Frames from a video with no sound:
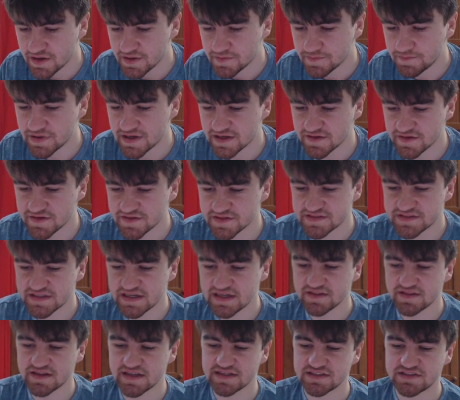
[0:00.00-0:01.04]
Butters
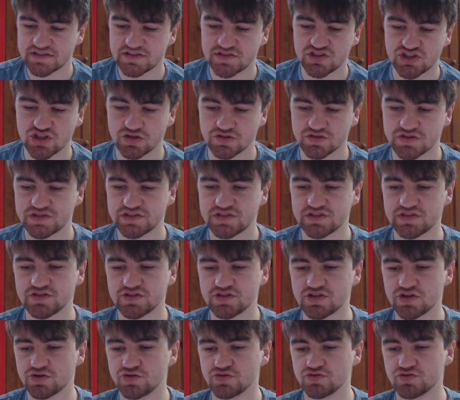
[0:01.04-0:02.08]
unless Johnson
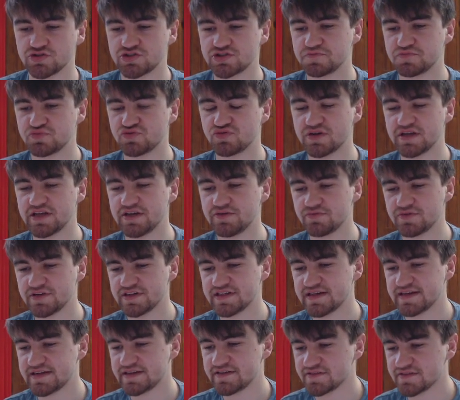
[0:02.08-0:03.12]
goes pretty
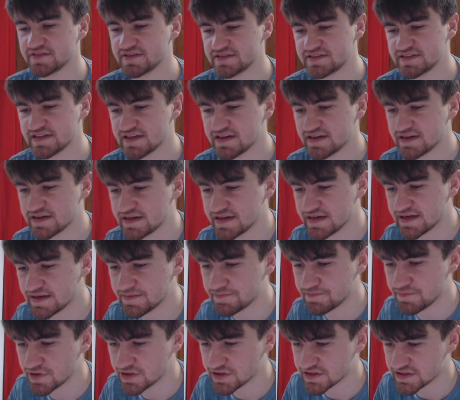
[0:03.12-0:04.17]
ridiculous, and I can
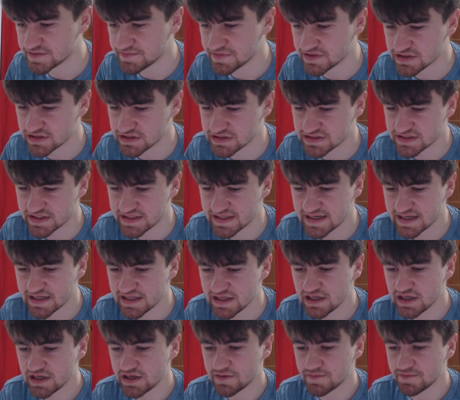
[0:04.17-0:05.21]
get Butters because of that.
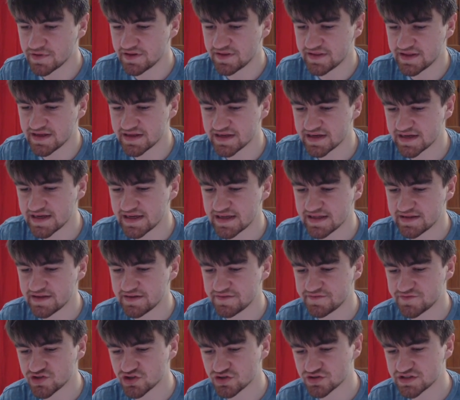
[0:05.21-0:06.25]
But then again,
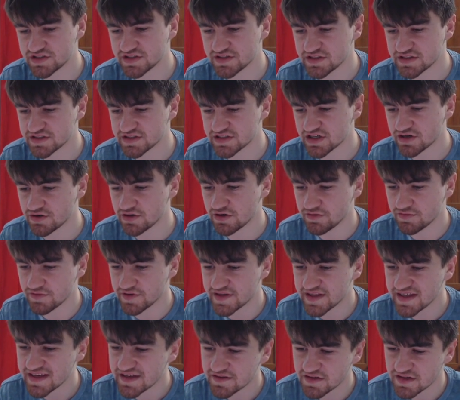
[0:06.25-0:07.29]
if Johnson is going
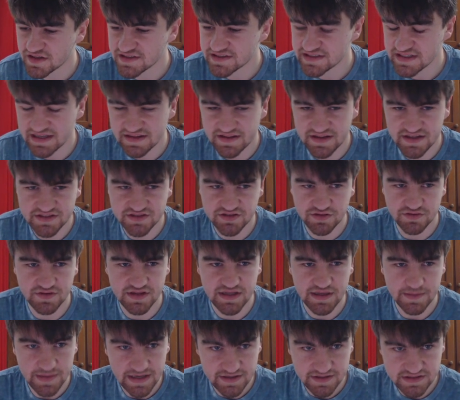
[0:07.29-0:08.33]
ridiculous and there's only
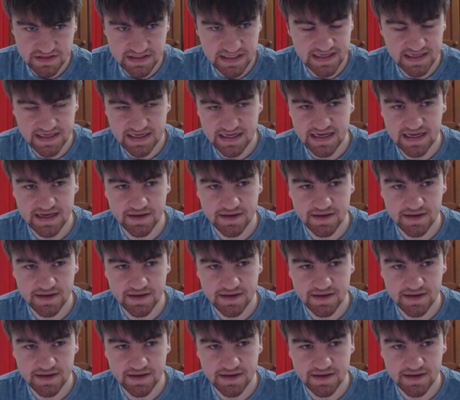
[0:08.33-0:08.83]
about a 10